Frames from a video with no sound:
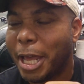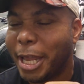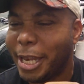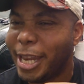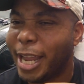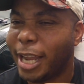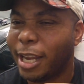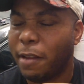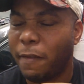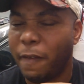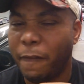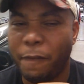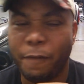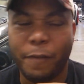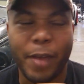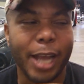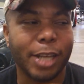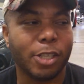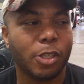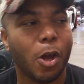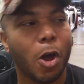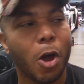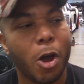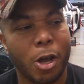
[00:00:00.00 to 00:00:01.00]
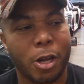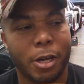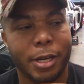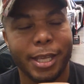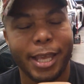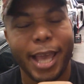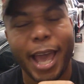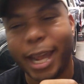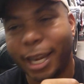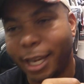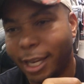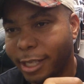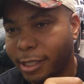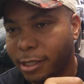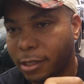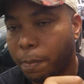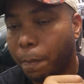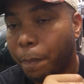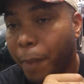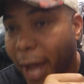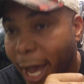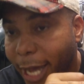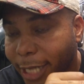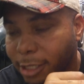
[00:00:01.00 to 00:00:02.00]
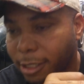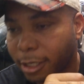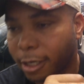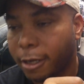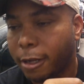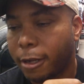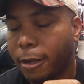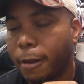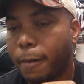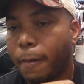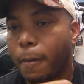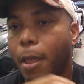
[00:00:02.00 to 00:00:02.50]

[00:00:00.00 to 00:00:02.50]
negative effect on catalysts, but